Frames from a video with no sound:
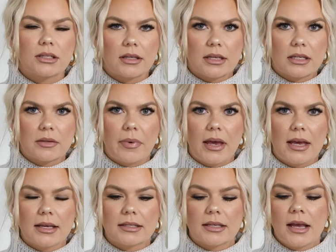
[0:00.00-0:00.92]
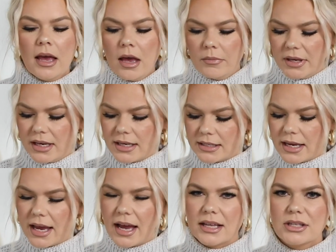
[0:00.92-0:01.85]
to the space. Because I
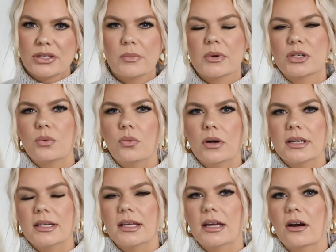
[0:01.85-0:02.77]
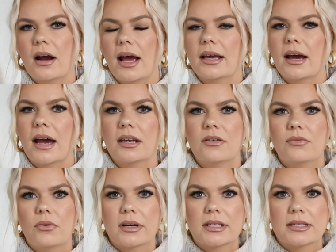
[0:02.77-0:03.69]
had so much wood in here, I kind of
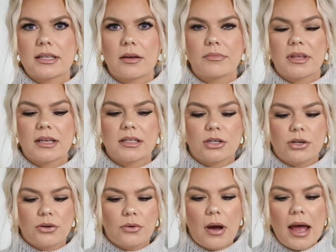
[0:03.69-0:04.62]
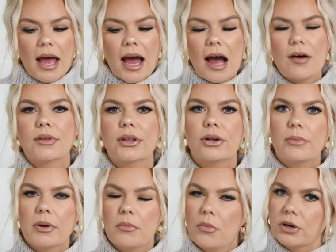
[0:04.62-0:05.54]
wanted something to have a little
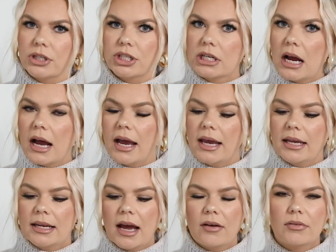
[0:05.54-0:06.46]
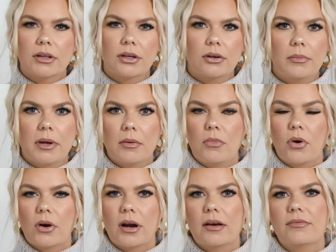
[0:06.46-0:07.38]
bit more shine, have a little bit
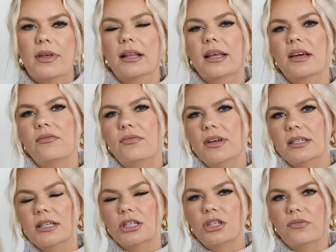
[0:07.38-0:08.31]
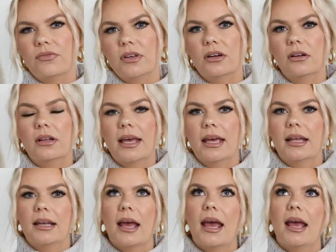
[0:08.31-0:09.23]
more of that like vintage feel
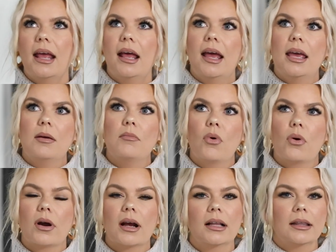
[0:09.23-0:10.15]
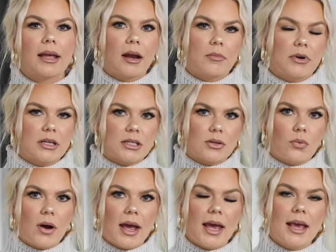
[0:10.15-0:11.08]
in a more glamorous
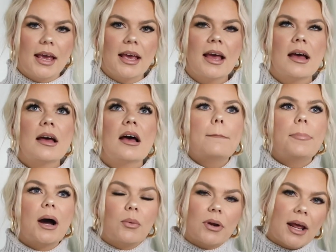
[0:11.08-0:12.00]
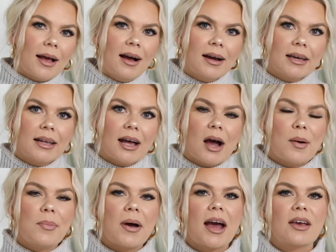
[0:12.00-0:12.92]
way. But when I hung it
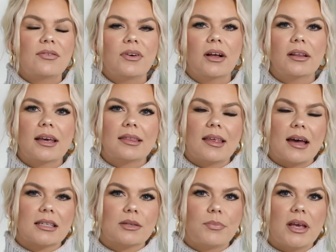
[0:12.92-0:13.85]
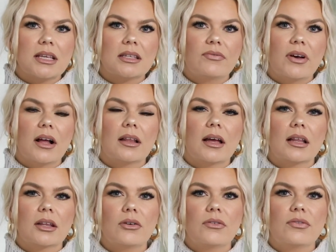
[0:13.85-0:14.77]
up, I felt like that space fell a
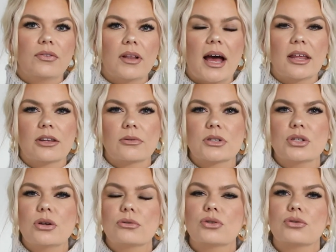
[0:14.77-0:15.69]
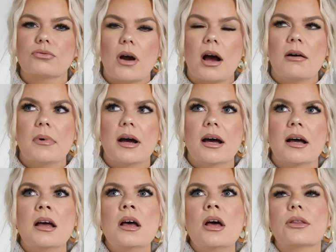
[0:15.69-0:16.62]
little flat. There was no
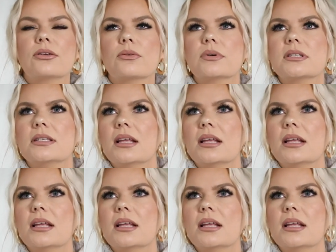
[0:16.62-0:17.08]
drama. There was